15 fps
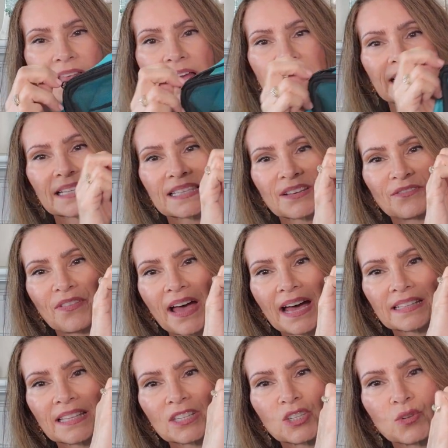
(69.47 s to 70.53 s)
like is the
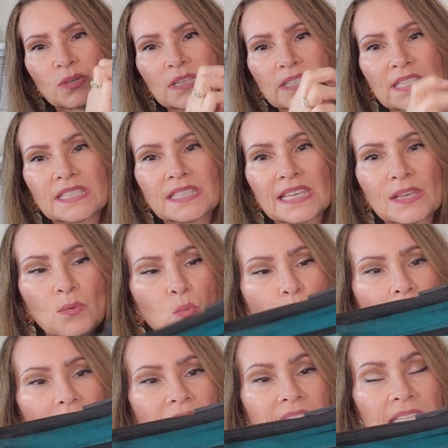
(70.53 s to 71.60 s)
fact that you can see
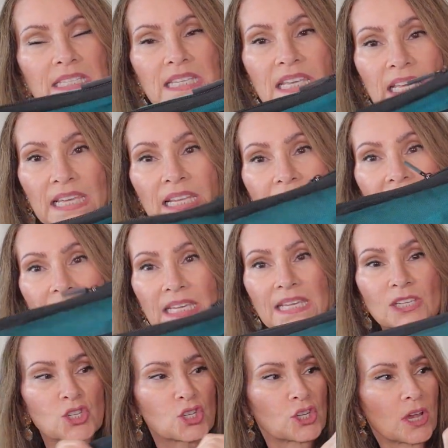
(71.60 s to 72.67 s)
what is in
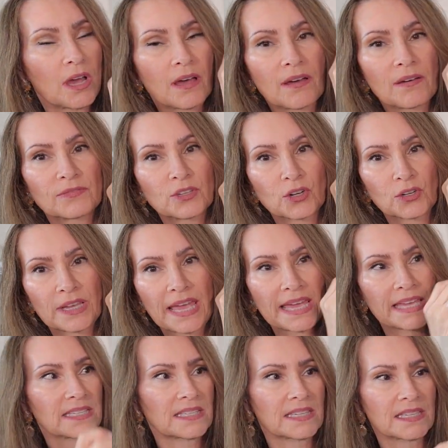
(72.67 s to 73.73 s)
each of your
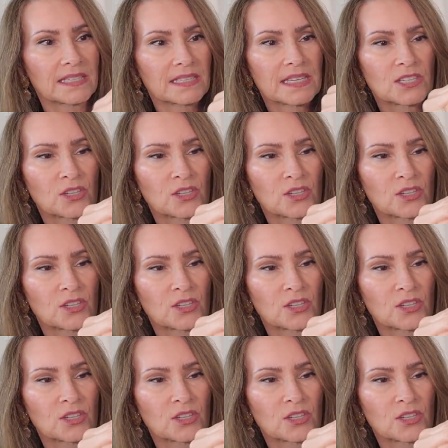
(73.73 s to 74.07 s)
cases,